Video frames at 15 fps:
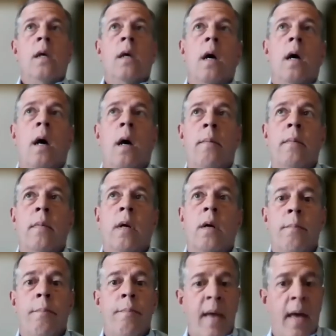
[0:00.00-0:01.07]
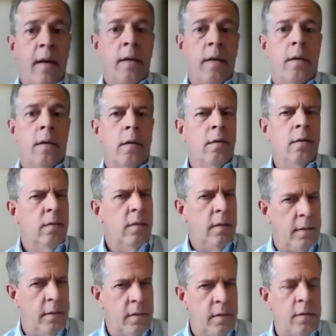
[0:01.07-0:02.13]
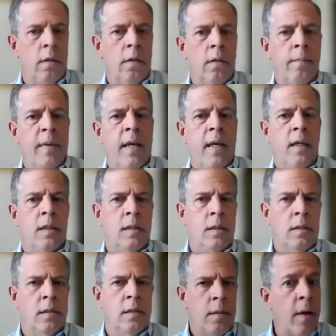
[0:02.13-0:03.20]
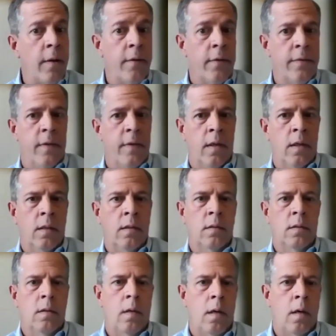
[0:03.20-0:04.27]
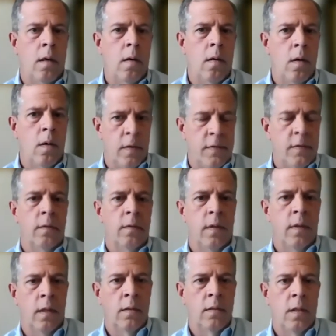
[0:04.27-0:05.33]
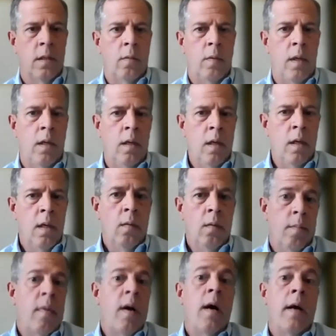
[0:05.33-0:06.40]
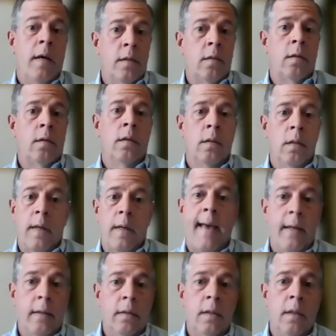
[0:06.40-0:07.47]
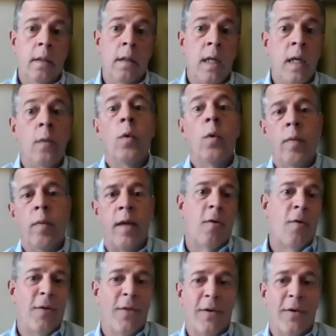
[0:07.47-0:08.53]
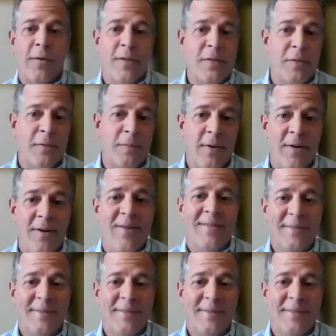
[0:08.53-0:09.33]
competitor install base and some other things are also things that we monitor and look at in what we call the Crystal Ball.